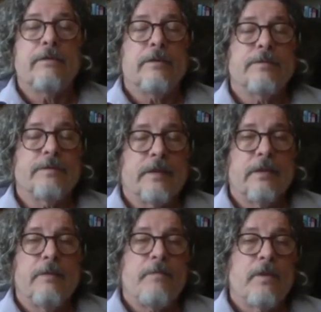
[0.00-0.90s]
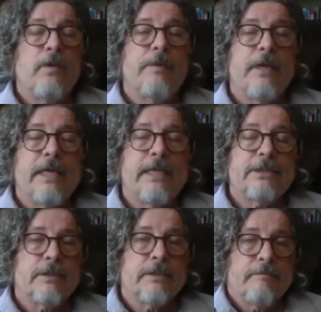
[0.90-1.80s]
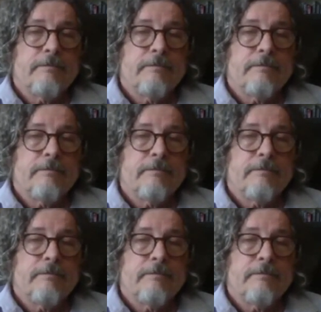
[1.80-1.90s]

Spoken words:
terms of our human nature.